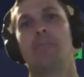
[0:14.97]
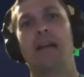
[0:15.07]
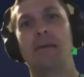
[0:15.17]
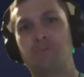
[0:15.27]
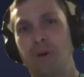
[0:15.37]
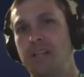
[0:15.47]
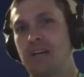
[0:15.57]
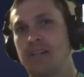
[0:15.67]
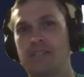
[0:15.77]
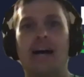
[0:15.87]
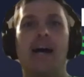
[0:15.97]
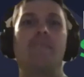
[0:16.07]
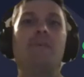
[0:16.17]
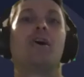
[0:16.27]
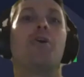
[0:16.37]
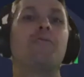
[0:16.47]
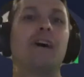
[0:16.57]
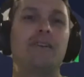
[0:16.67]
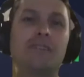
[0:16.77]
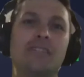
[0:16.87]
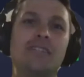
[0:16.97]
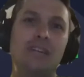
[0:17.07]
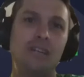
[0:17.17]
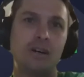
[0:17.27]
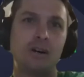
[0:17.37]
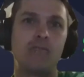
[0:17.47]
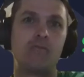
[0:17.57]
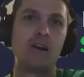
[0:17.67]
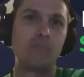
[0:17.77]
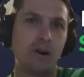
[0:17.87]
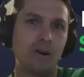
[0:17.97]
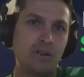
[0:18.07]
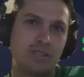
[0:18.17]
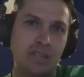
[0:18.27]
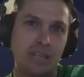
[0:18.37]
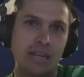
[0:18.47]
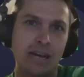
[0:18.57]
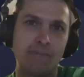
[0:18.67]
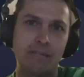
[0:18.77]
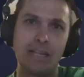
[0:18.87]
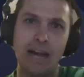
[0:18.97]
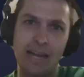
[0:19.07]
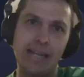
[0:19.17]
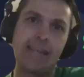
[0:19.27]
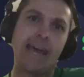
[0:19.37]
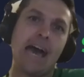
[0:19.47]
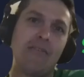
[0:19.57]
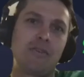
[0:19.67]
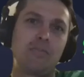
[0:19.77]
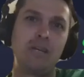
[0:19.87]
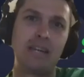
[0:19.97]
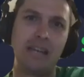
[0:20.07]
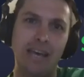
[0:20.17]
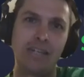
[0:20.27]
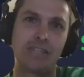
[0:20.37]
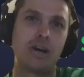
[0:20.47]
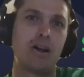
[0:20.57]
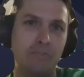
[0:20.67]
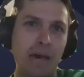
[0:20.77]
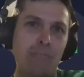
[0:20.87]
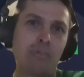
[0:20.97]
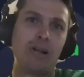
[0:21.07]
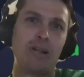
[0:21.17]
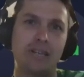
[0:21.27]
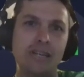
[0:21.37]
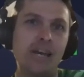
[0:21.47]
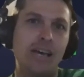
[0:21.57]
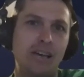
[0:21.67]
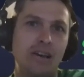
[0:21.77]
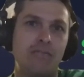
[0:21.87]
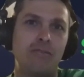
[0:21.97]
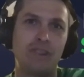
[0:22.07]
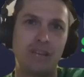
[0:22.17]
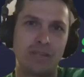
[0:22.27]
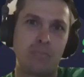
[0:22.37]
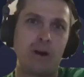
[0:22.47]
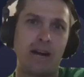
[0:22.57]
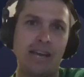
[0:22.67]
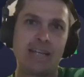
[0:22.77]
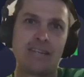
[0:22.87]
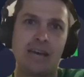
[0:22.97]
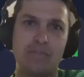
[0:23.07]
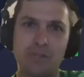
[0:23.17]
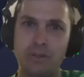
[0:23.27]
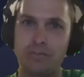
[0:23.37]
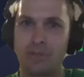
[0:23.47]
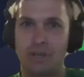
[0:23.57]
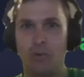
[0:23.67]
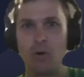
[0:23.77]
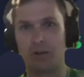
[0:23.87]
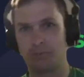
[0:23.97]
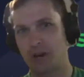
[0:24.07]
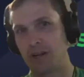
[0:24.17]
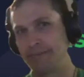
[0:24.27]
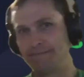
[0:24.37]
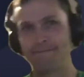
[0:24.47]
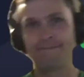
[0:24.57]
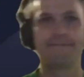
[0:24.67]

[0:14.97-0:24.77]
My name is Brendan Tolleson. I am the co founder and CEO of Rev Partners, and I'm delighted to have with me today Charlie Paparelli for this podcast episode. Welcome, Charlie.